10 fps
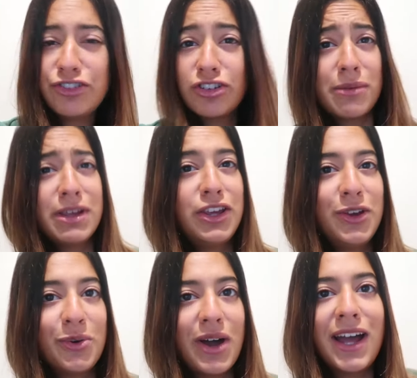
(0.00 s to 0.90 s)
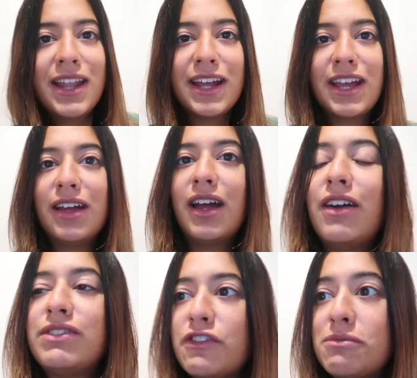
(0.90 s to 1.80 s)
It's just gonna be cute. I like
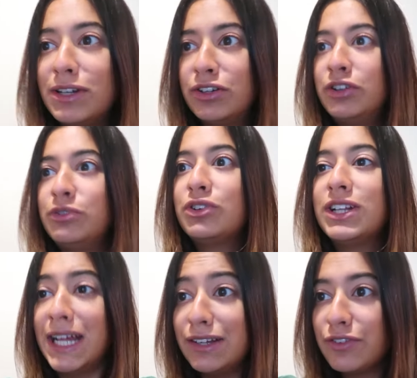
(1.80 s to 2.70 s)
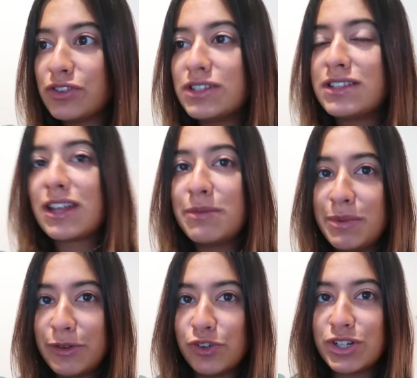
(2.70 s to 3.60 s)
have never met her in real life, so this is gonna be
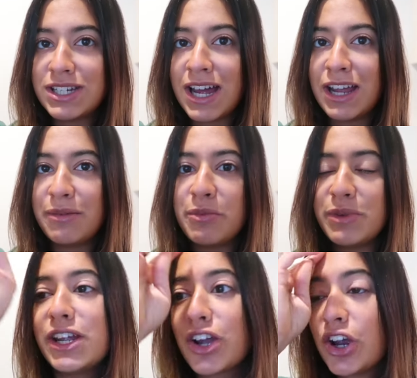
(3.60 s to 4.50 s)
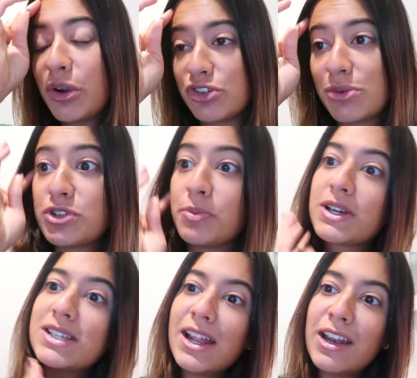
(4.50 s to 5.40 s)
my first time meeting her, which I'm super
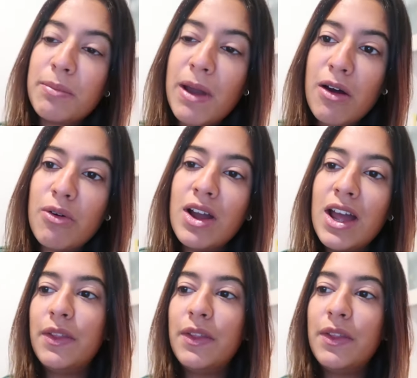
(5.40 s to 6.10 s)
excited about.